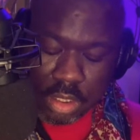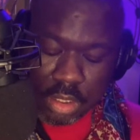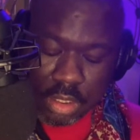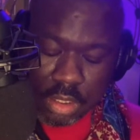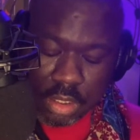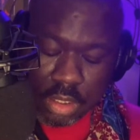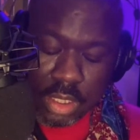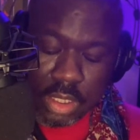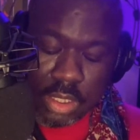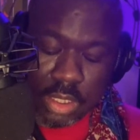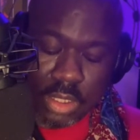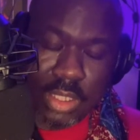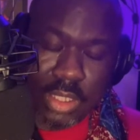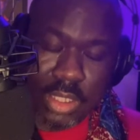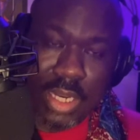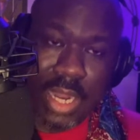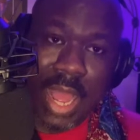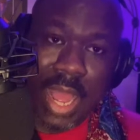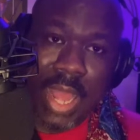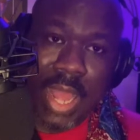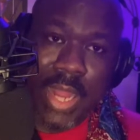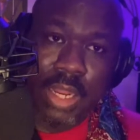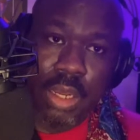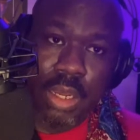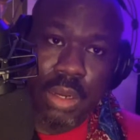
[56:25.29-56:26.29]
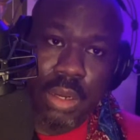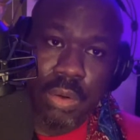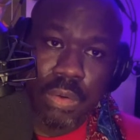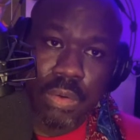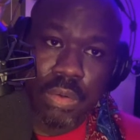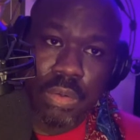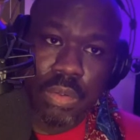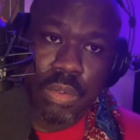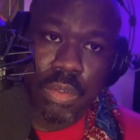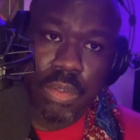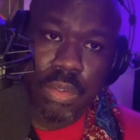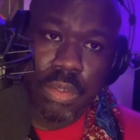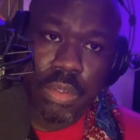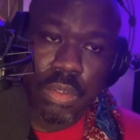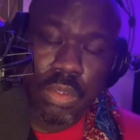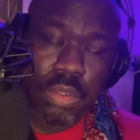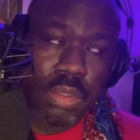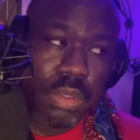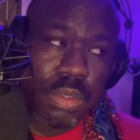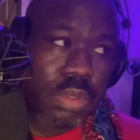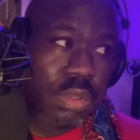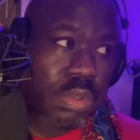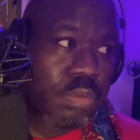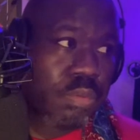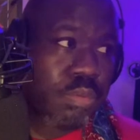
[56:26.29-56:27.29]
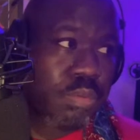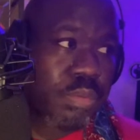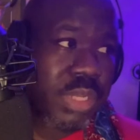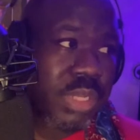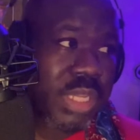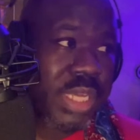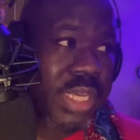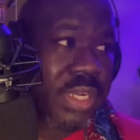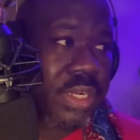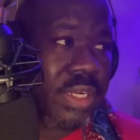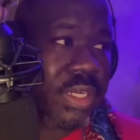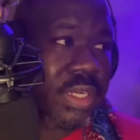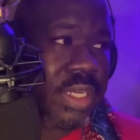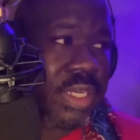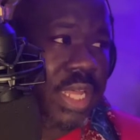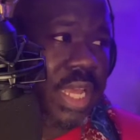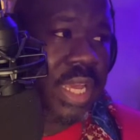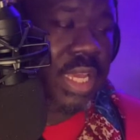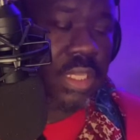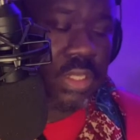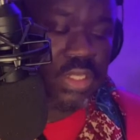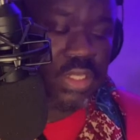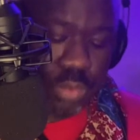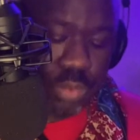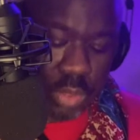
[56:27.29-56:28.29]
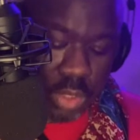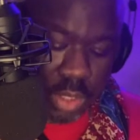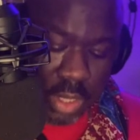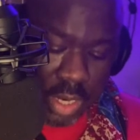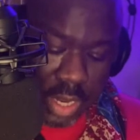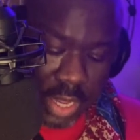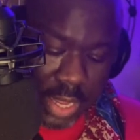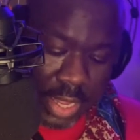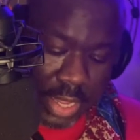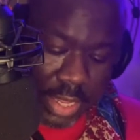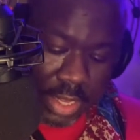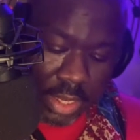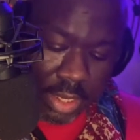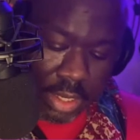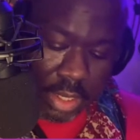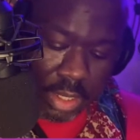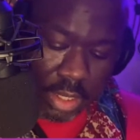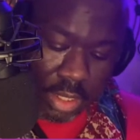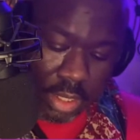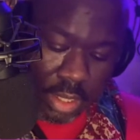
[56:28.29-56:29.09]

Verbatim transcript: Little did I know, bleaker days were ahead.